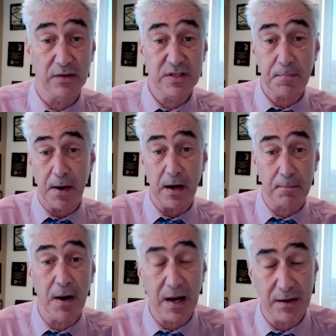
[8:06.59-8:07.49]

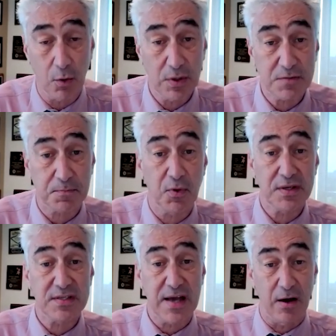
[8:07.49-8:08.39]
Deepak Bhatt always
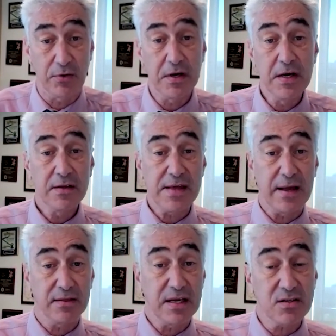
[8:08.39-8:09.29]
points out
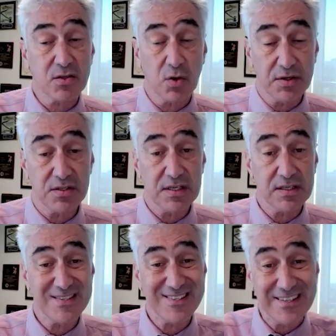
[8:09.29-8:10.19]
that they started seeing
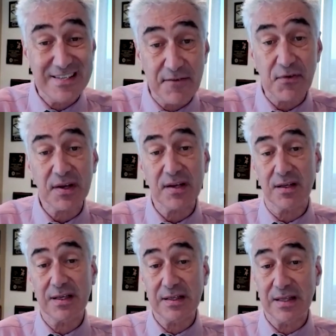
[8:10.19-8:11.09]

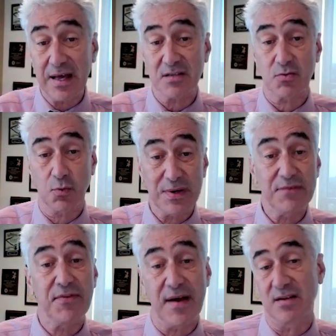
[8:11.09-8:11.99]
significantly less
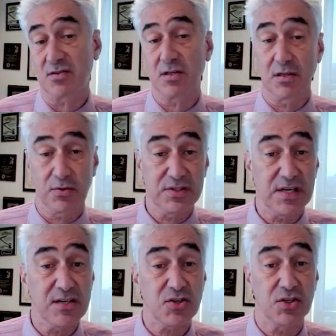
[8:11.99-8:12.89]

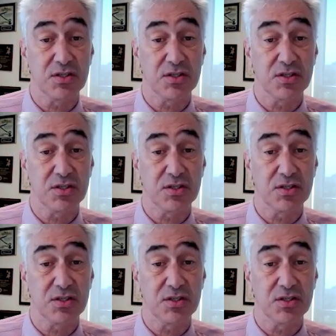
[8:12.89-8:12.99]
revascularization,